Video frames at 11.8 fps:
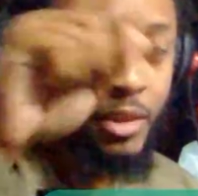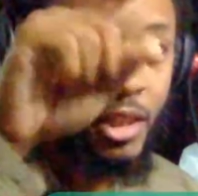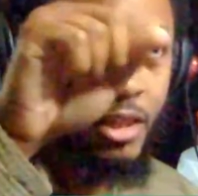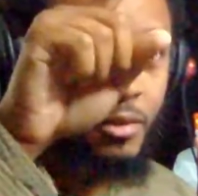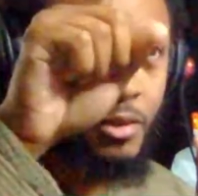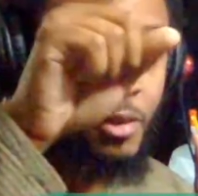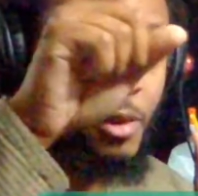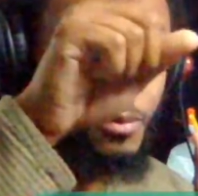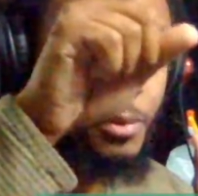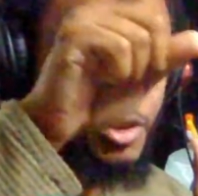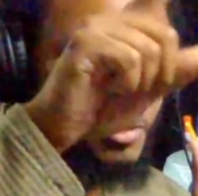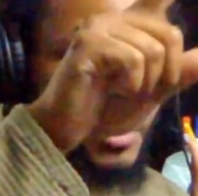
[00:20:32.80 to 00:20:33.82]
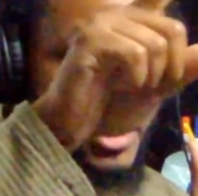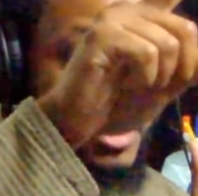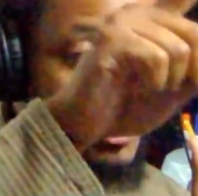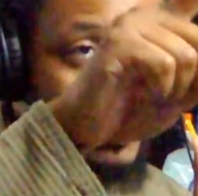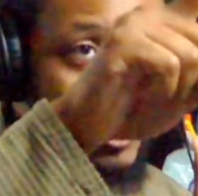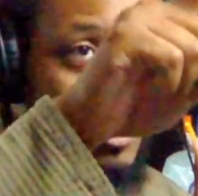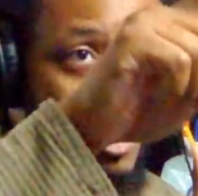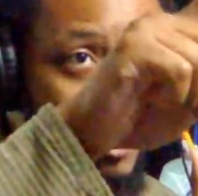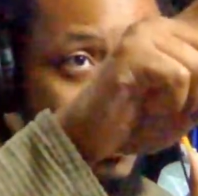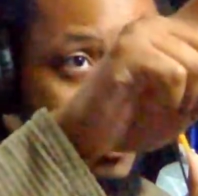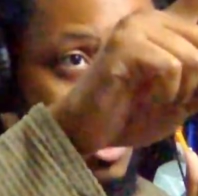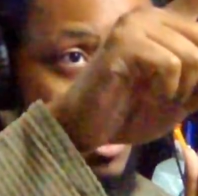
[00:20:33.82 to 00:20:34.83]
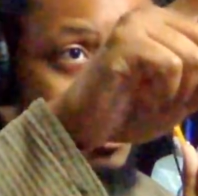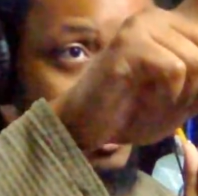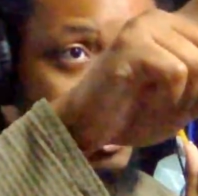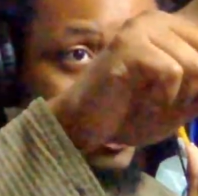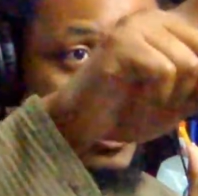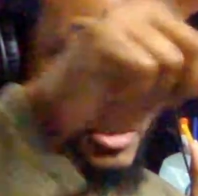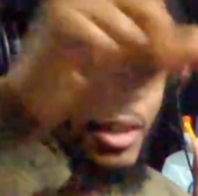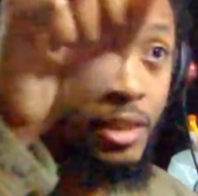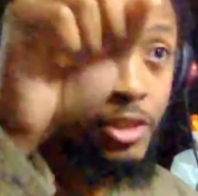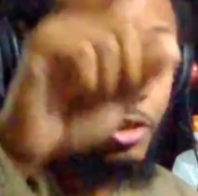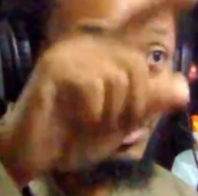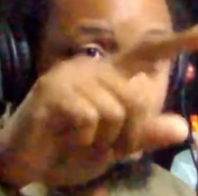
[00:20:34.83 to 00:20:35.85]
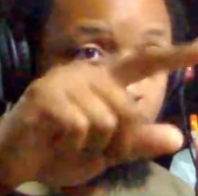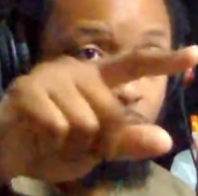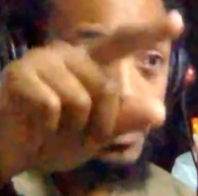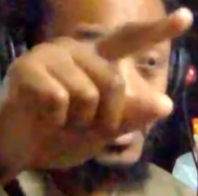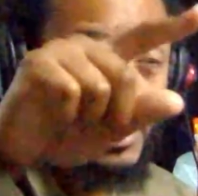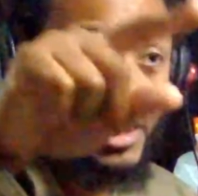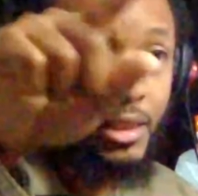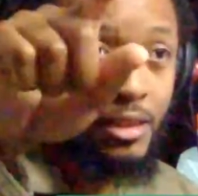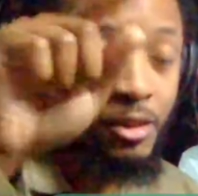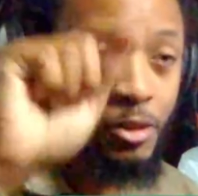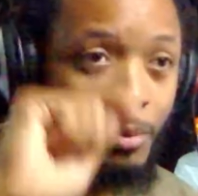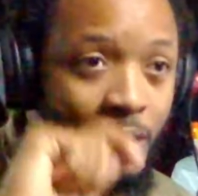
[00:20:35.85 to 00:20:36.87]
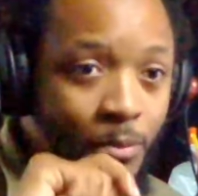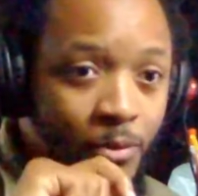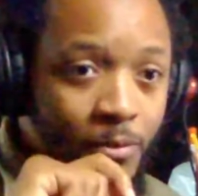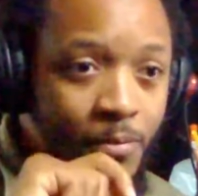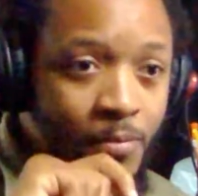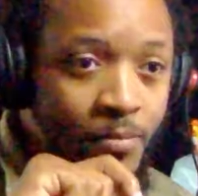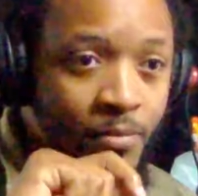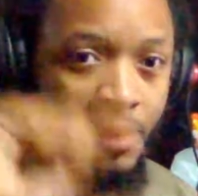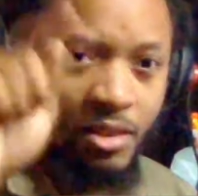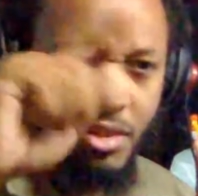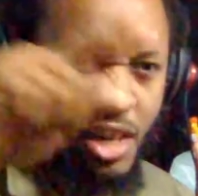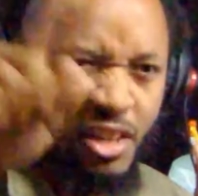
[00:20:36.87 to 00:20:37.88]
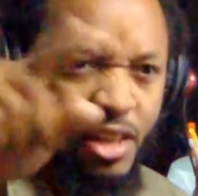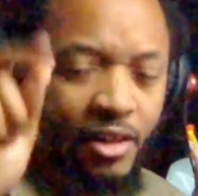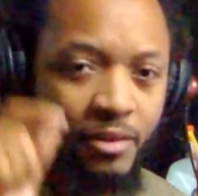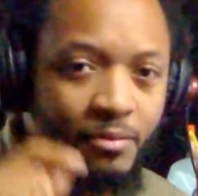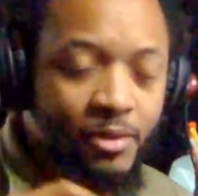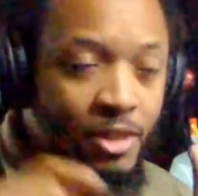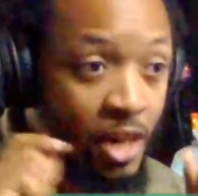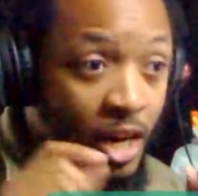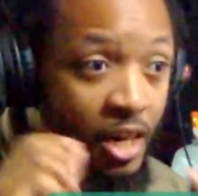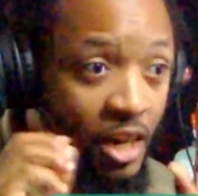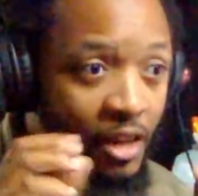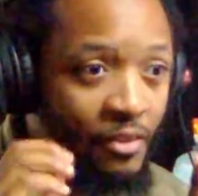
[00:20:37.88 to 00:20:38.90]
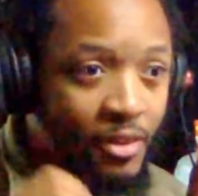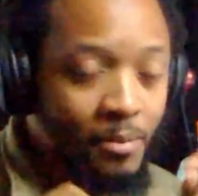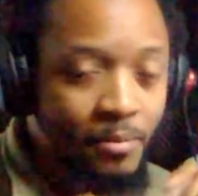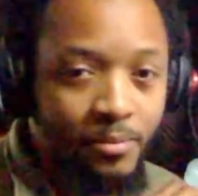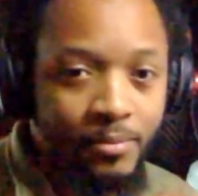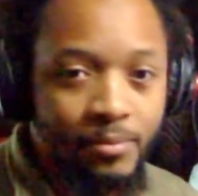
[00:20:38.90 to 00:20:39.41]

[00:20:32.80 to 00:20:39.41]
None of them speak about preserving the Constitution or protecting this people. None of them. None of them.